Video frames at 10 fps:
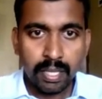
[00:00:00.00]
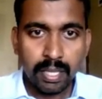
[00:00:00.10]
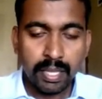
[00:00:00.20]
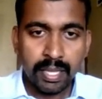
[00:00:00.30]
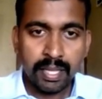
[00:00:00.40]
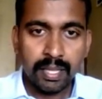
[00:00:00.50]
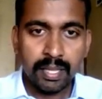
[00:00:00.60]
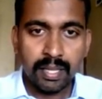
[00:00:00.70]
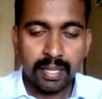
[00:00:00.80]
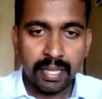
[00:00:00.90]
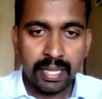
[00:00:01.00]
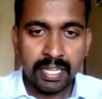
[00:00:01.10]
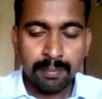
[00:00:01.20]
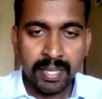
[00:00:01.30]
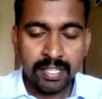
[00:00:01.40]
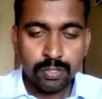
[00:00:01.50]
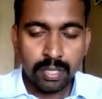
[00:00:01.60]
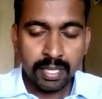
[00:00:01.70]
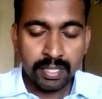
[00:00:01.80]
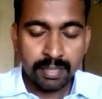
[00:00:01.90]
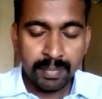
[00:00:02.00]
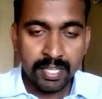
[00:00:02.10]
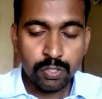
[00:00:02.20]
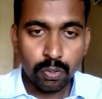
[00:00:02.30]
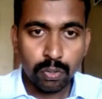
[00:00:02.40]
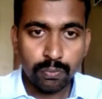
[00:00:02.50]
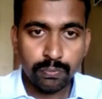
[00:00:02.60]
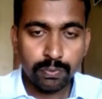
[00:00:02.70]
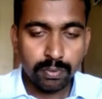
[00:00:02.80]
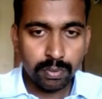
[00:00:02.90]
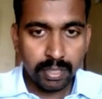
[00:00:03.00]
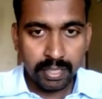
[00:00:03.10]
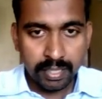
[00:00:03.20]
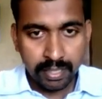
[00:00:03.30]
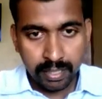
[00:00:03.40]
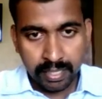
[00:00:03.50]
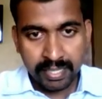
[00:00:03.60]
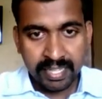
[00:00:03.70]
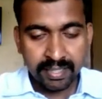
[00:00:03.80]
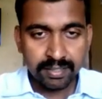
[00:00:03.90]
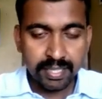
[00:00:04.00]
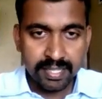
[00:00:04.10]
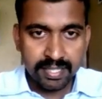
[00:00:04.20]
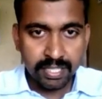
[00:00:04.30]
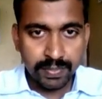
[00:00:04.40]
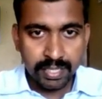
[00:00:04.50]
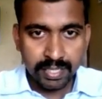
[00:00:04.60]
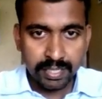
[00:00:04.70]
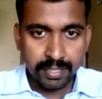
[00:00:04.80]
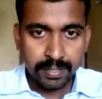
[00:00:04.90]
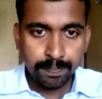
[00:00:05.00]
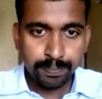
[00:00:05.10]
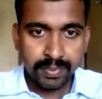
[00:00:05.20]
An image of an earth is given here.